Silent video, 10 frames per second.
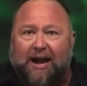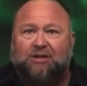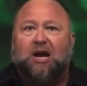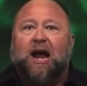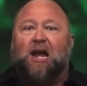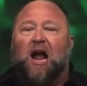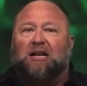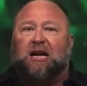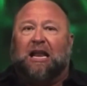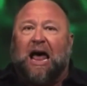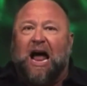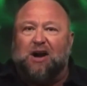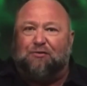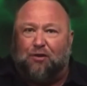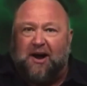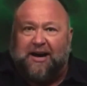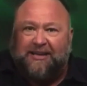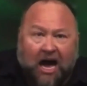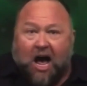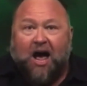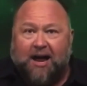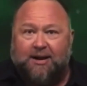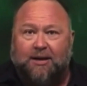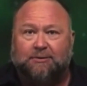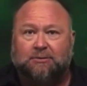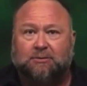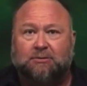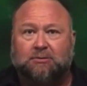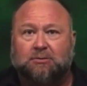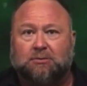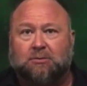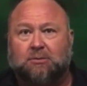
audience, and not to lie in front of God do